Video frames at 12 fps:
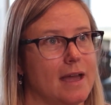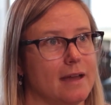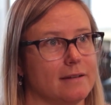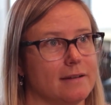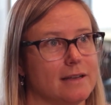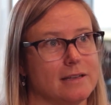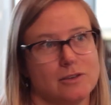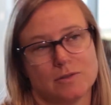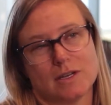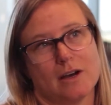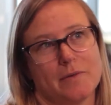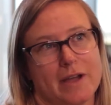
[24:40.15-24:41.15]
and in
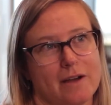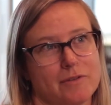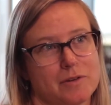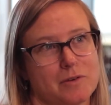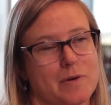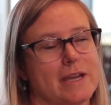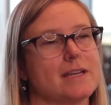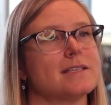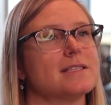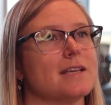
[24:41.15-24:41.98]
Utah, we have earthquakes.